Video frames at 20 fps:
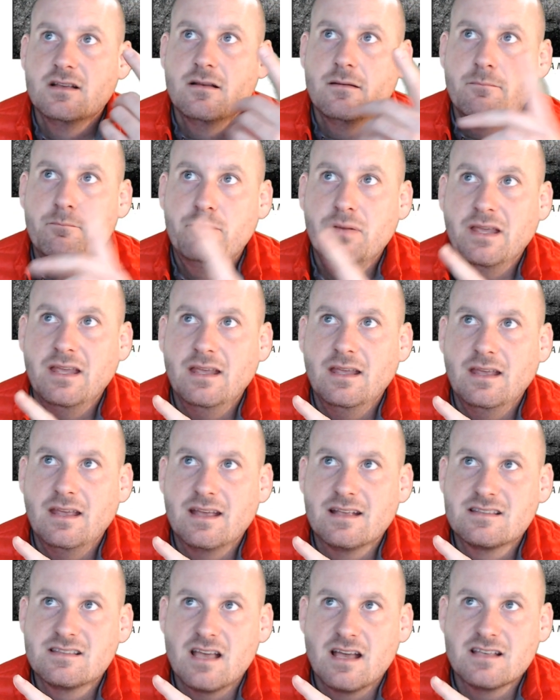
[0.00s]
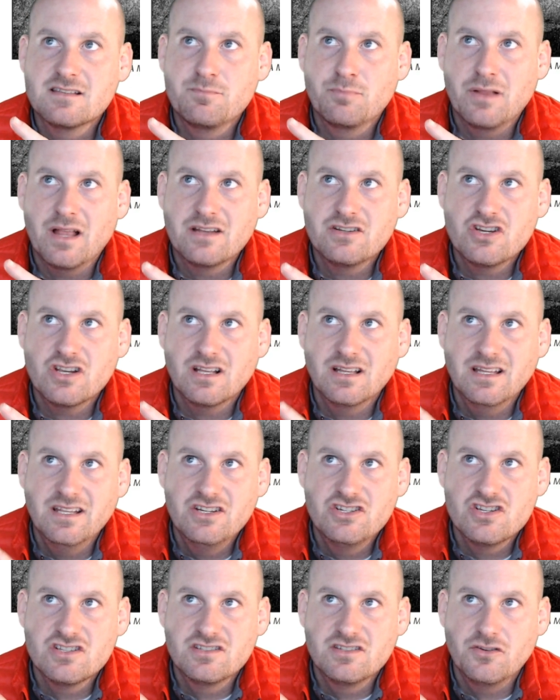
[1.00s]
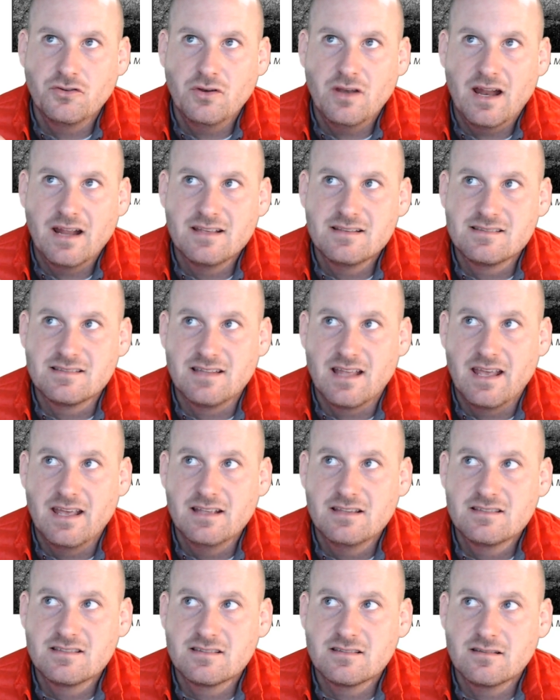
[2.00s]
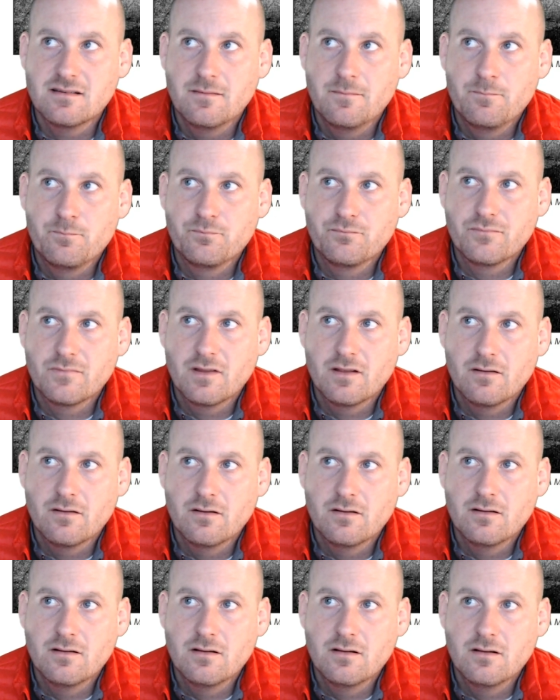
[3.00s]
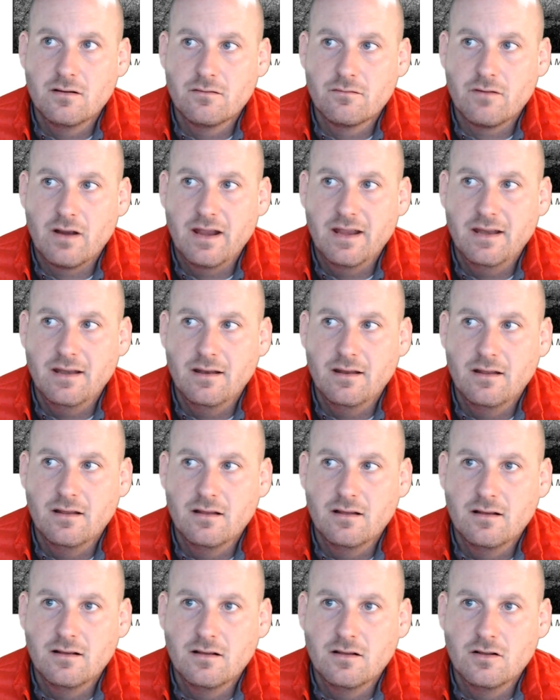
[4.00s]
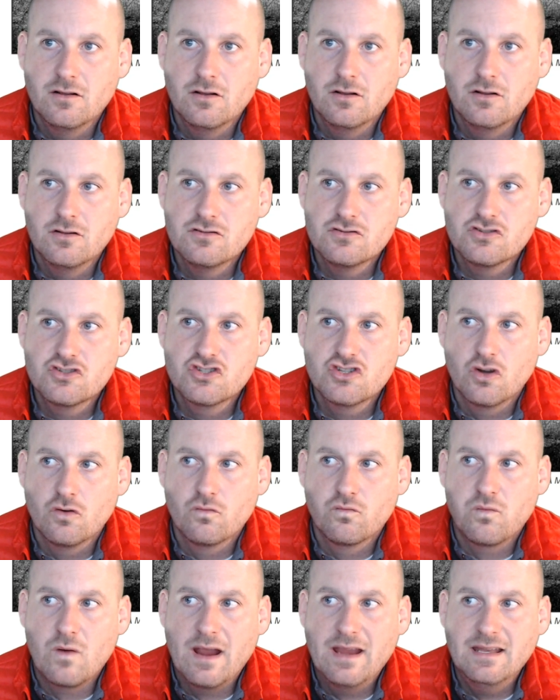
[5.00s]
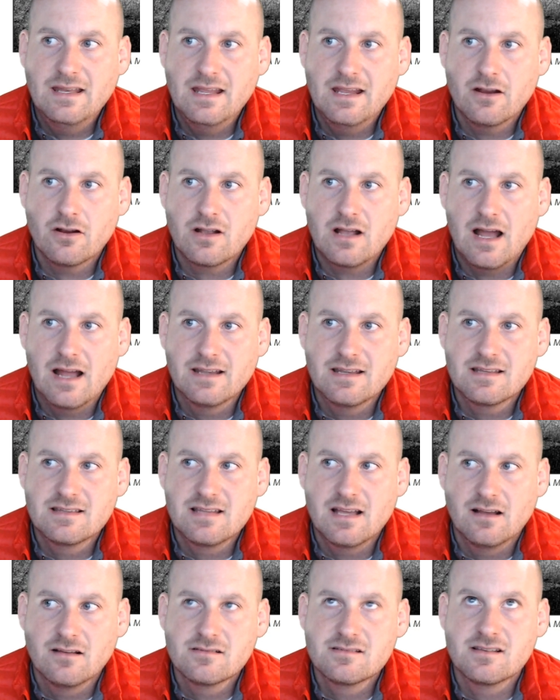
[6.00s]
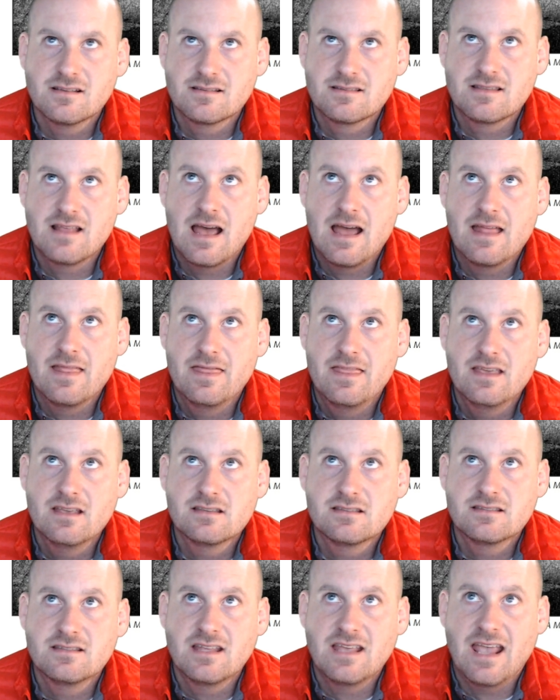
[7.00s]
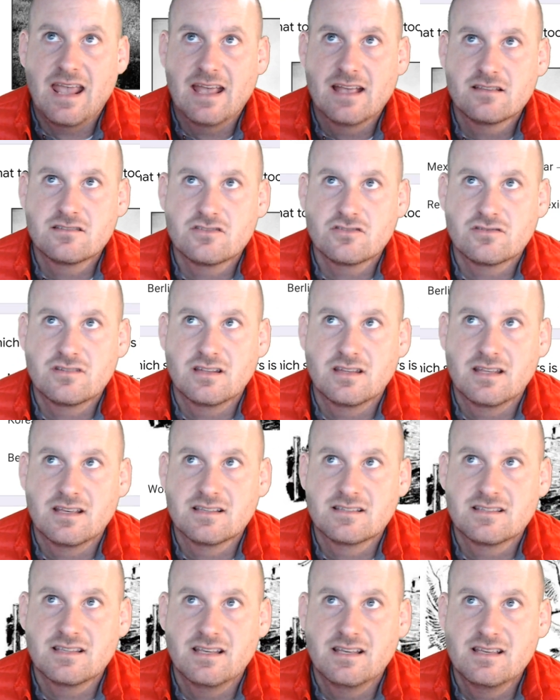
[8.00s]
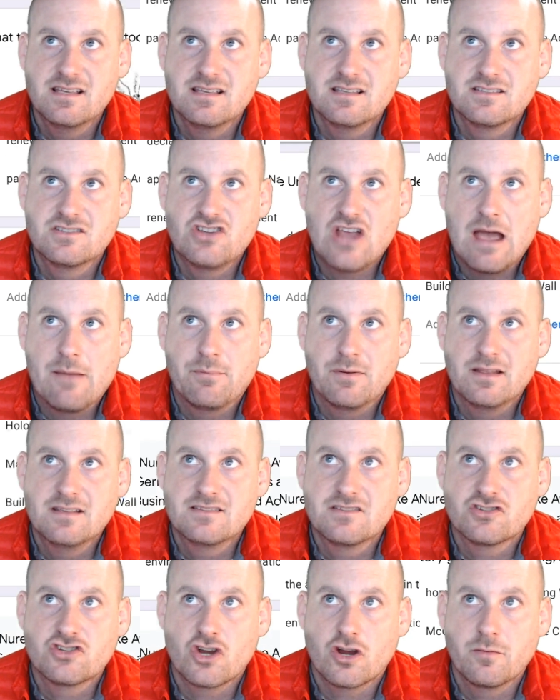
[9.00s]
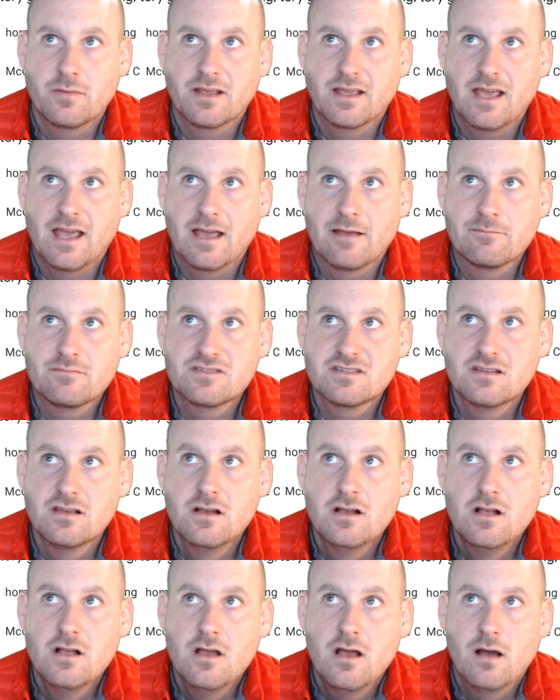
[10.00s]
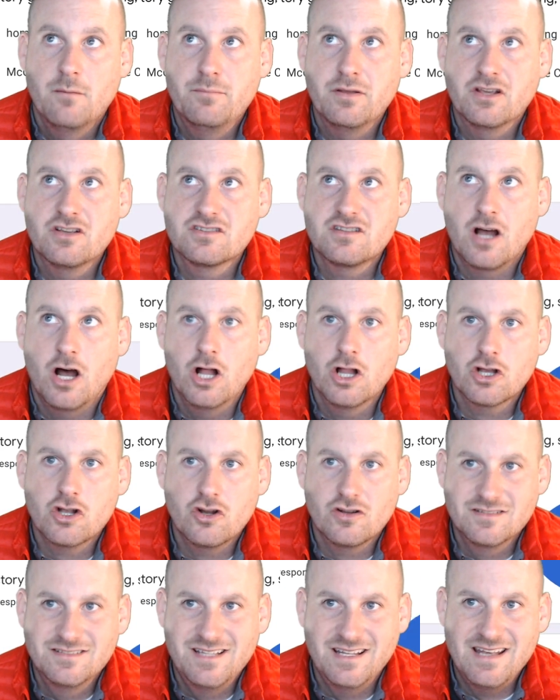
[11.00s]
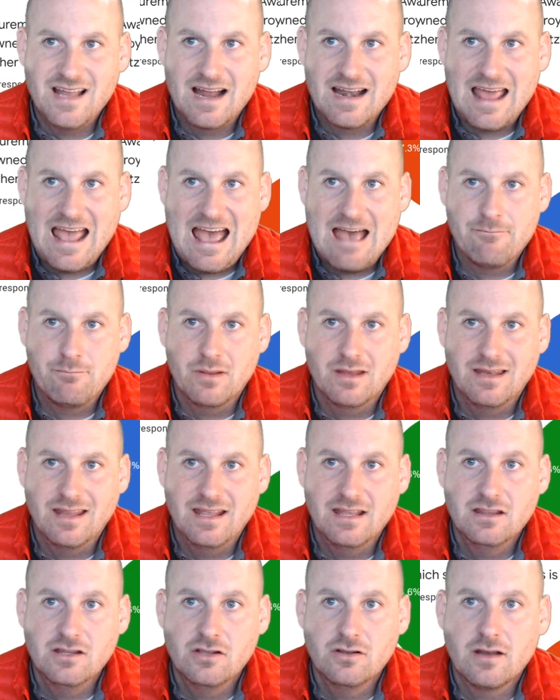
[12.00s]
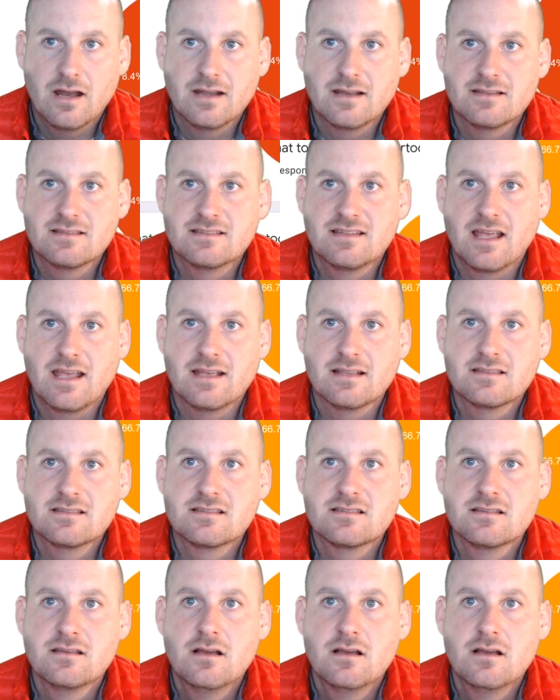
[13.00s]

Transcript: B, it says pledging allegiance to the United States, right? So right here kind of tells us that the answer to this is Japanese internment camps, because the Holocaust did not happen in the United States.